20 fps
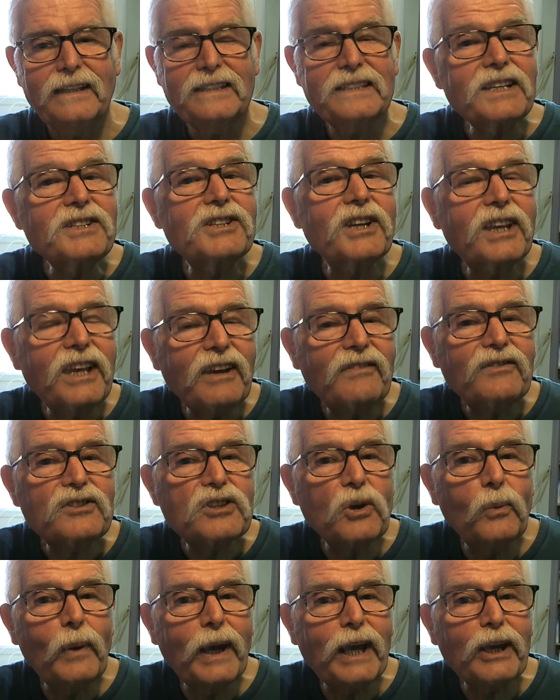it is a
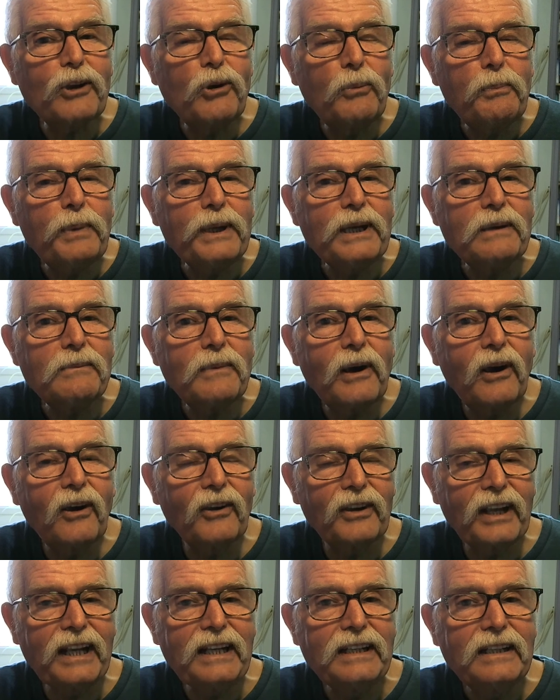gift to wake up in the
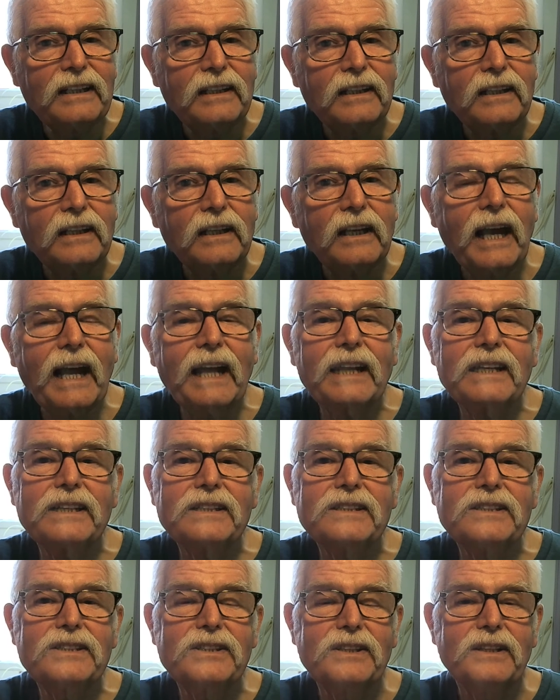morning,
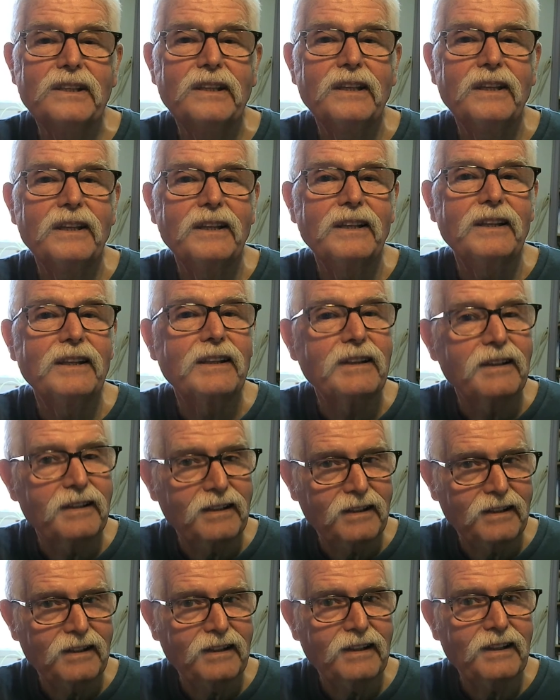and
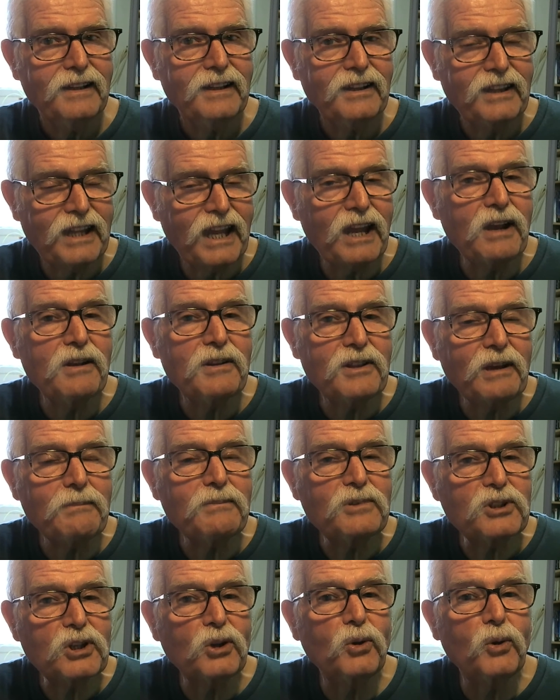
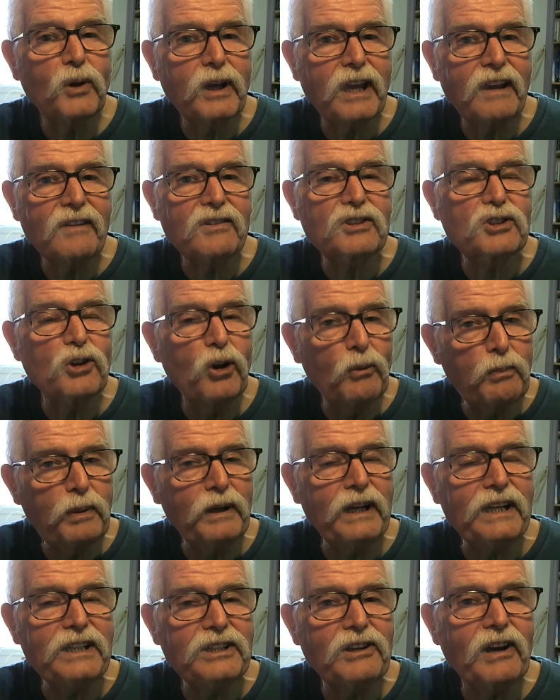them two gifts,
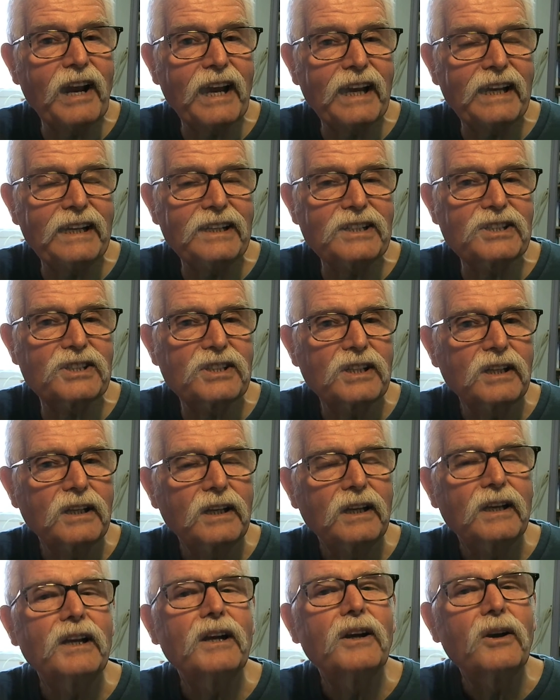opening your eyes,
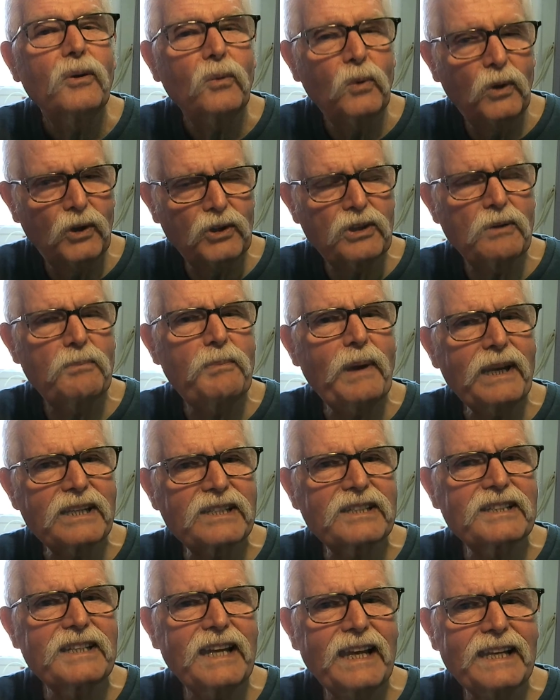were the
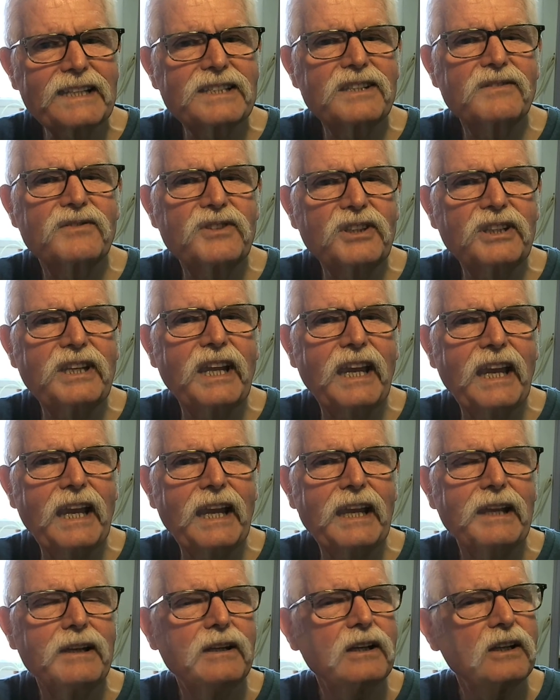best start of the
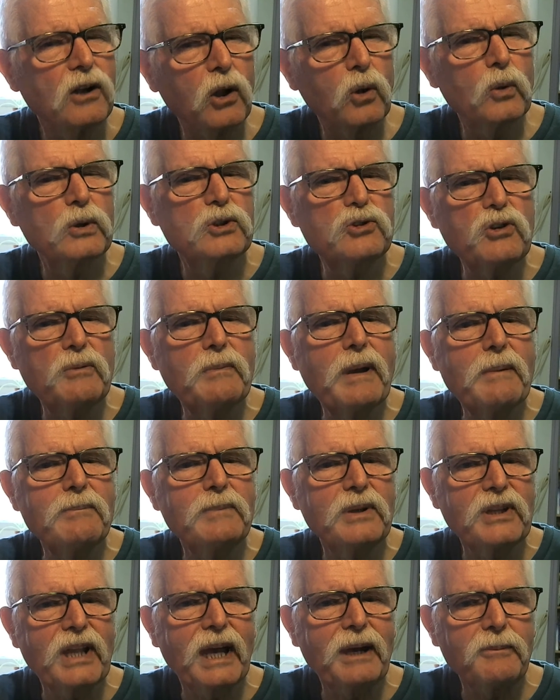day. And always
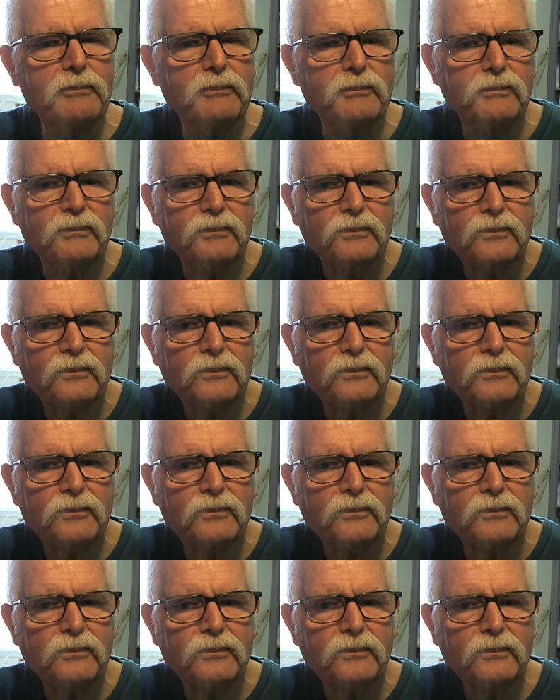remember that.